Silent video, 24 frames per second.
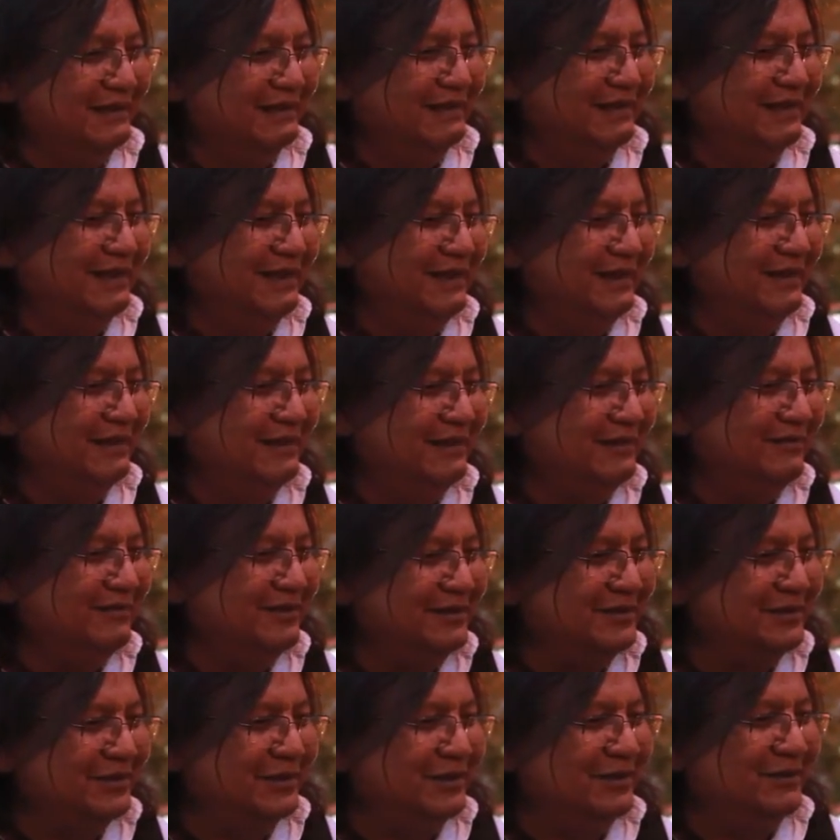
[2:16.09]
the
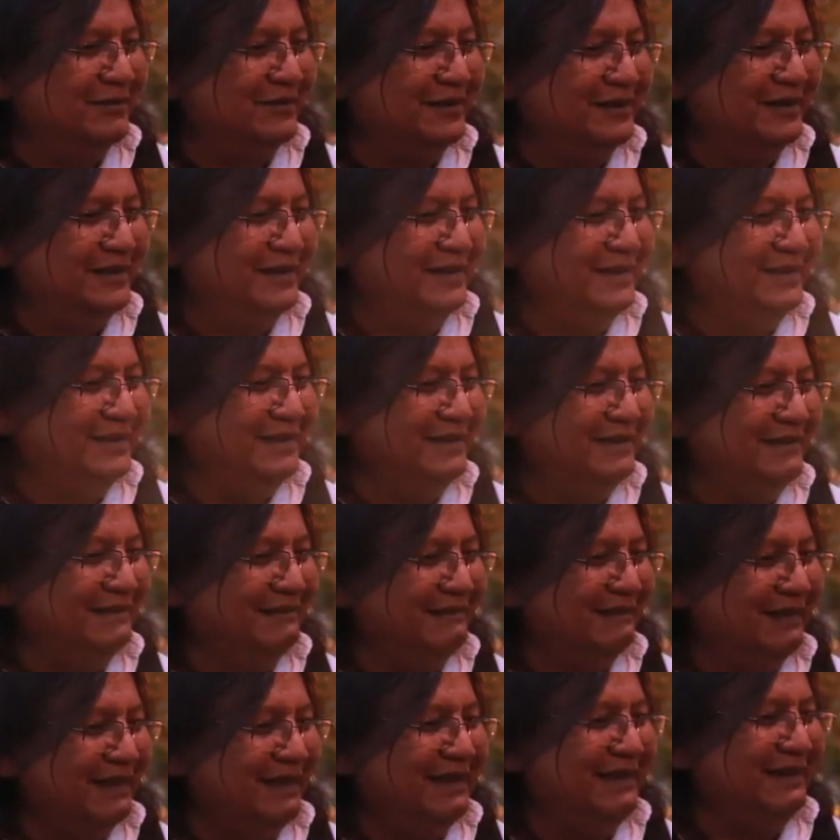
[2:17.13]
unresolved Indian
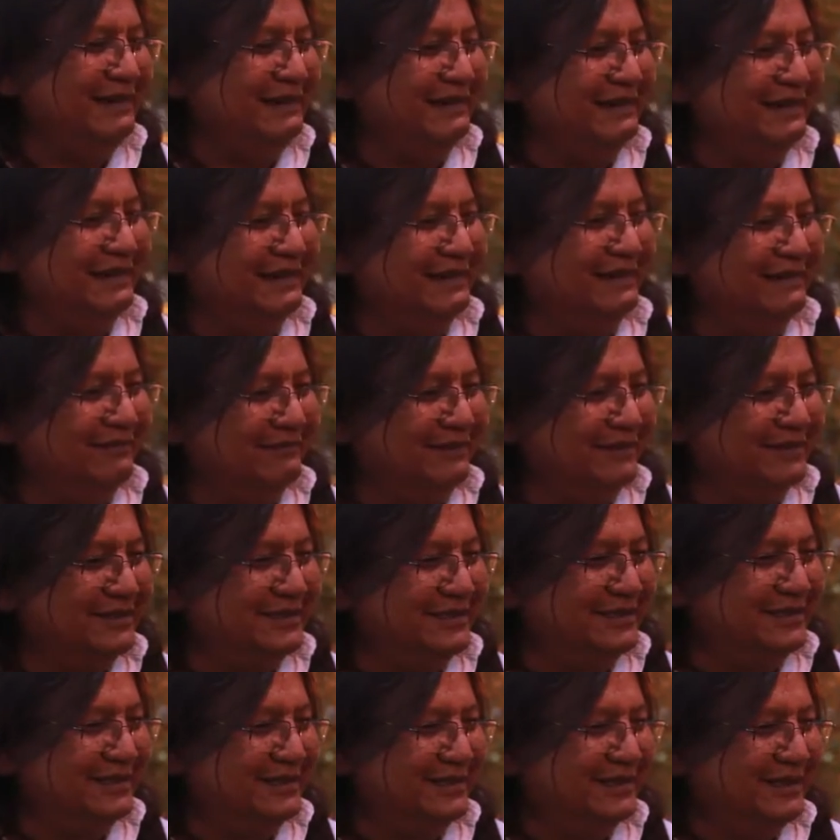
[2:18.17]
land
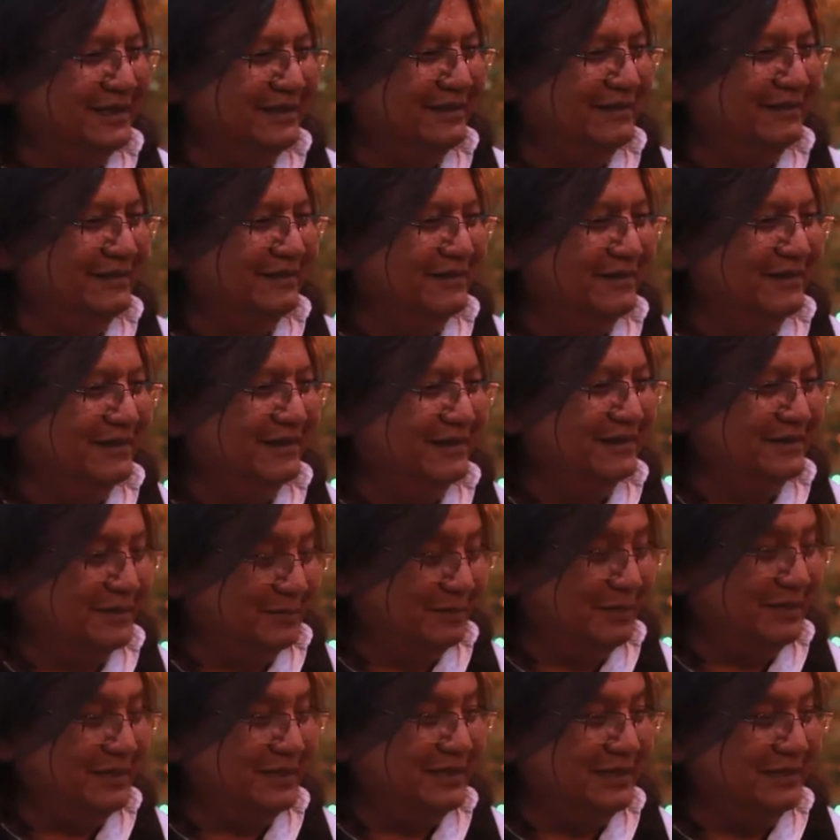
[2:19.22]
question here,
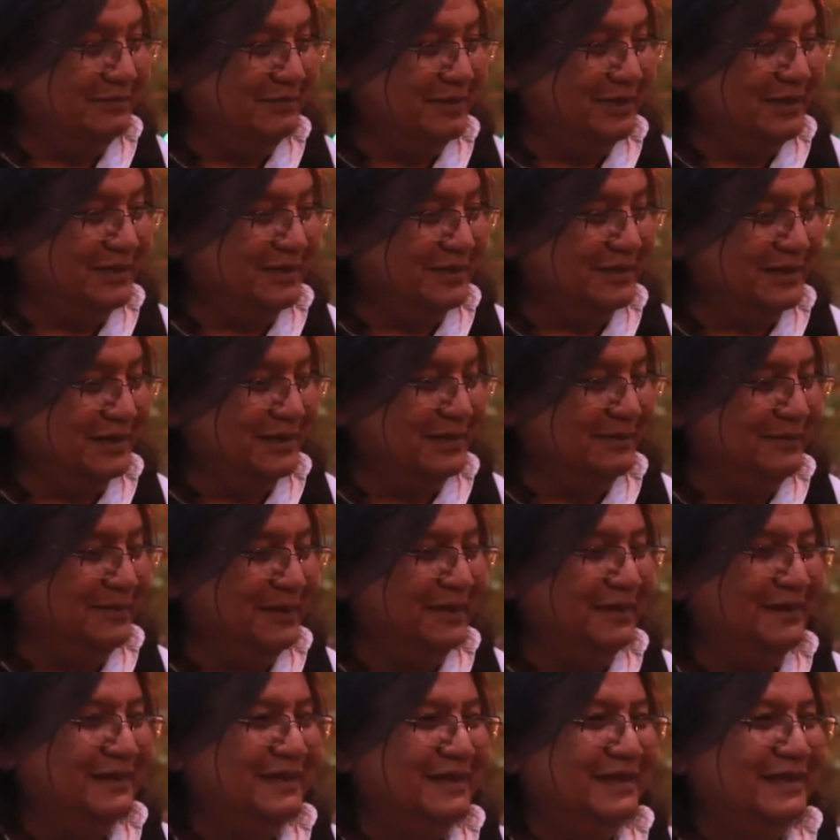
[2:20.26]
especially in British Columbia.